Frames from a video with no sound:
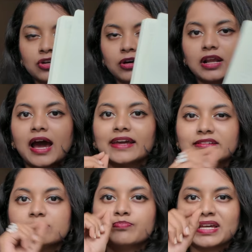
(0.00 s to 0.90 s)
here. I
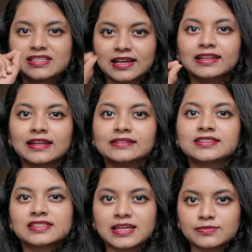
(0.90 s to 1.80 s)
basically write the
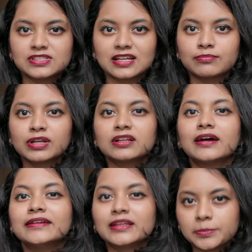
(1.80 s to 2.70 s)
same statement
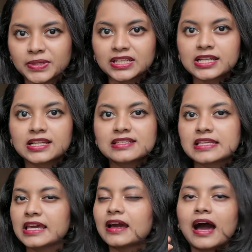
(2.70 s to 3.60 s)
repeatedly
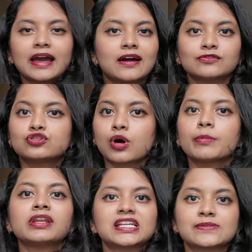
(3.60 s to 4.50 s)
saying I have the job
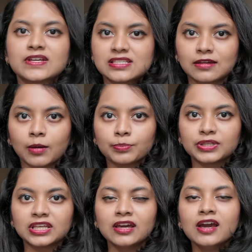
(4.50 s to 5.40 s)
in XYZ
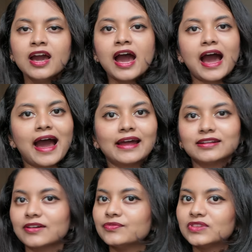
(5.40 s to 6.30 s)
company,
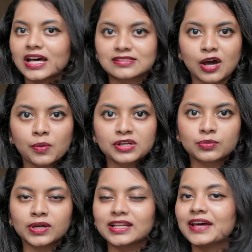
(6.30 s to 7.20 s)
and that's how I
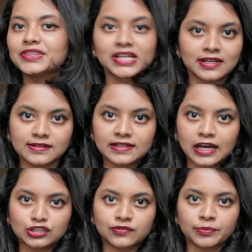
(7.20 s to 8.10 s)
do it, and then I
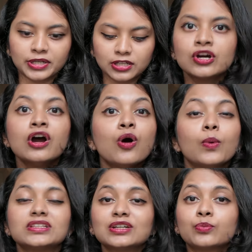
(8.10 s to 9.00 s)
detach from it.
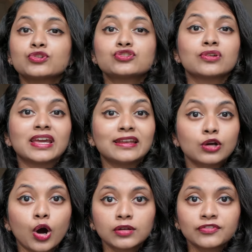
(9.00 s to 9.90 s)
Whether it was to gain
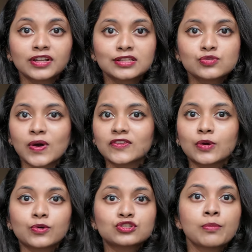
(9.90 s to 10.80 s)
confidence, whether it
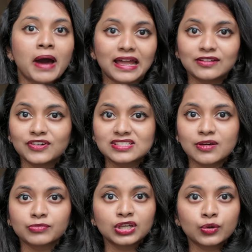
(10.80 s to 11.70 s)
was to manifest
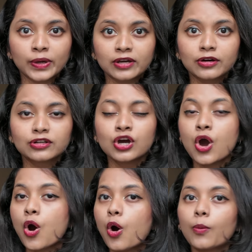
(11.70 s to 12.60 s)
something quicker,
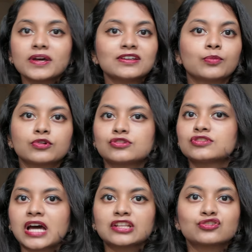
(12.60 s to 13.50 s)
or whether it was to
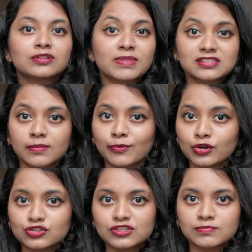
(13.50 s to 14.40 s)
saturate my
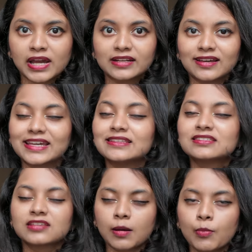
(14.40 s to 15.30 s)
subconscious mind, in
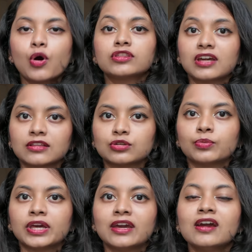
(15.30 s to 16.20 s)
some or the other
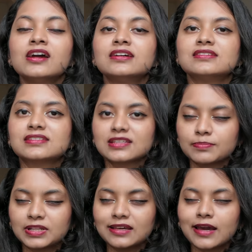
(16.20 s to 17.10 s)
way,
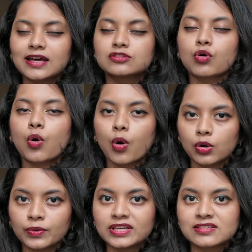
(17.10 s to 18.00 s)
scripting has
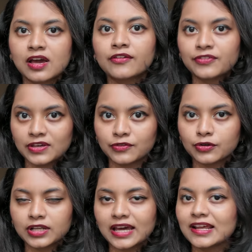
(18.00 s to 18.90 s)
always
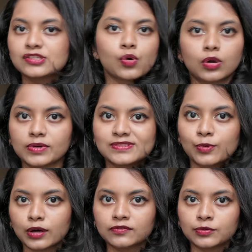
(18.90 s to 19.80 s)
favored and has always
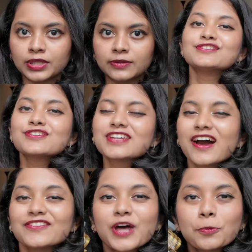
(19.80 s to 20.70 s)
worked for me. So yeah,
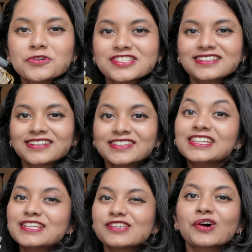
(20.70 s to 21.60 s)
that was it.
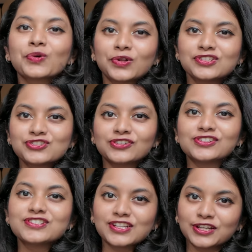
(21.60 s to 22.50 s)
These are all the
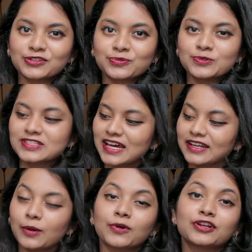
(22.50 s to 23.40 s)
journals that I use that
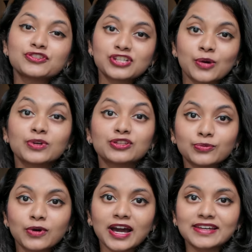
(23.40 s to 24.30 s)
I wanted to share with
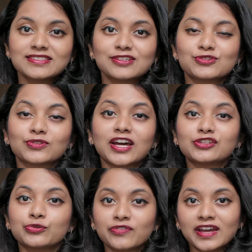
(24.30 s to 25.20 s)
you guys so that
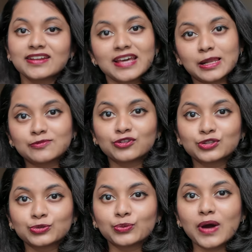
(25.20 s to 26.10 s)
you find it helpful
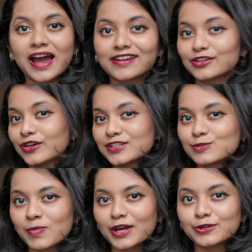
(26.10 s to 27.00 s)
too and you're
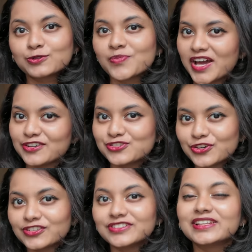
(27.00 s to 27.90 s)
inspired to buy a
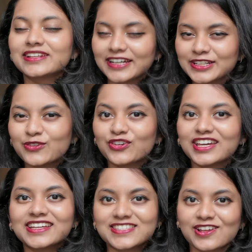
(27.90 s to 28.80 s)
journal right
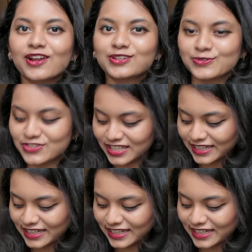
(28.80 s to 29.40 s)
away and start using